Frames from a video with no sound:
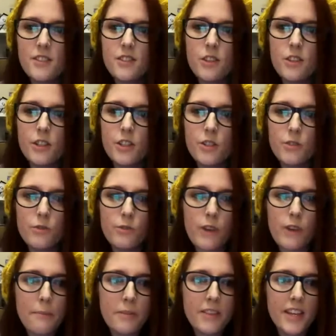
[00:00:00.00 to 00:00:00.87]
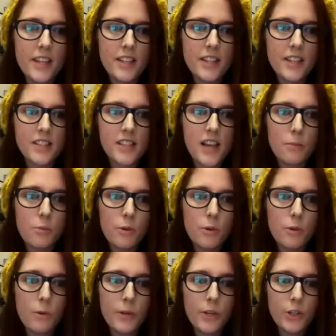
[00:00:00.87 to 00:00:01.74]
So to wrap things up, what
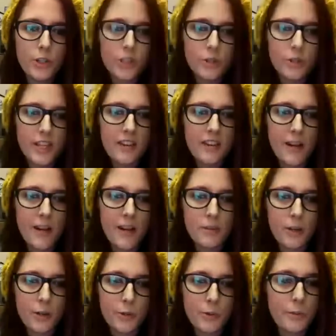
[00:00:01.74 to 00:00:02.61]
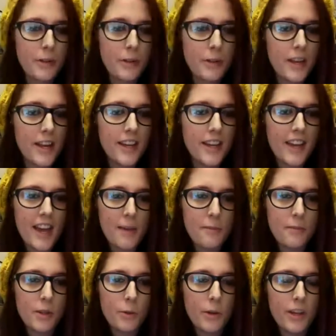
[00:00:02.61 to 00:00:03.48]
we usually do at the end of an episode is we play a
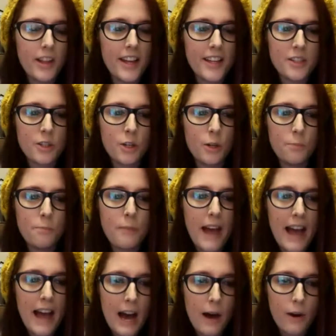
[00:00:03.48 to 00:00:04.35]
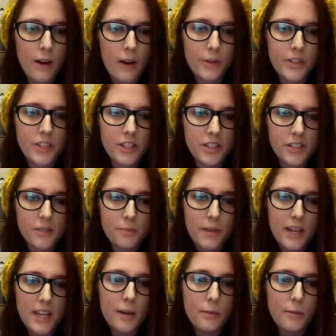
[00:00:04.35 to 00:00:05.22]
game that we like to call Power, which is
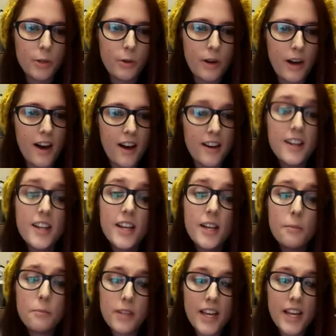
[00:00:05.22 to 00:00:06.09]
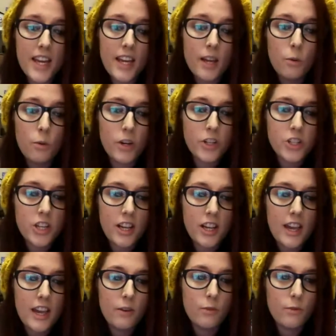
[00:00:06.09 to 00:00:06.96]
PWR, playing, watching,
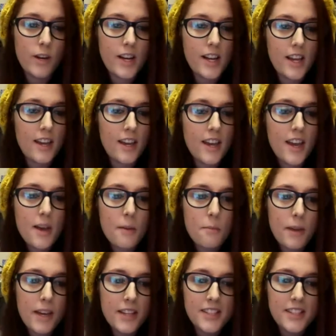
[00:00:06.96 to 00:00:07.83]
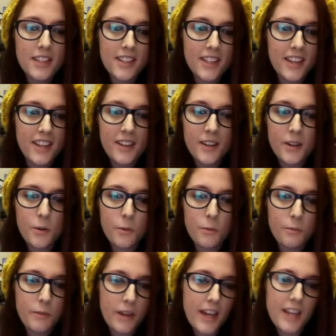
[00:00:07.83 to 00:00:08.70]
and reading. Basically,
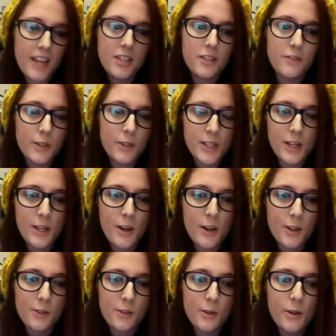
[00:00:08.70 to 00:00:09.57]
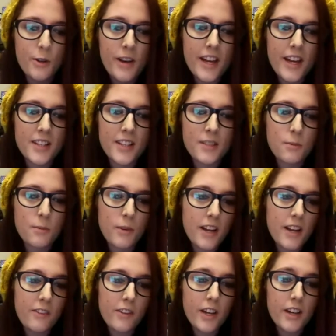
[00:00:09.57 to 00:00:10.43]
each of you is going to go through, and it's
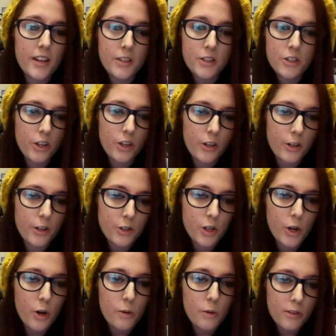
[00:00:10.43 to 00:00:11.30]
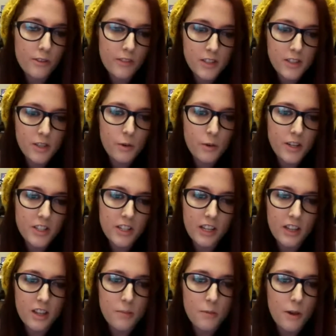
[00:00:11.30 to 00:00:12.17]
whatever show or movies you're
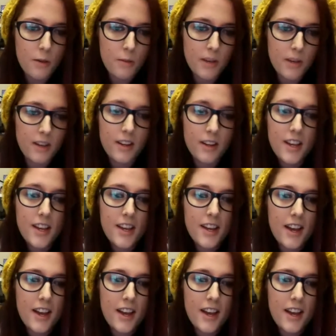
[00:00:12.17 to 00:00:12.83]
watching at the moment,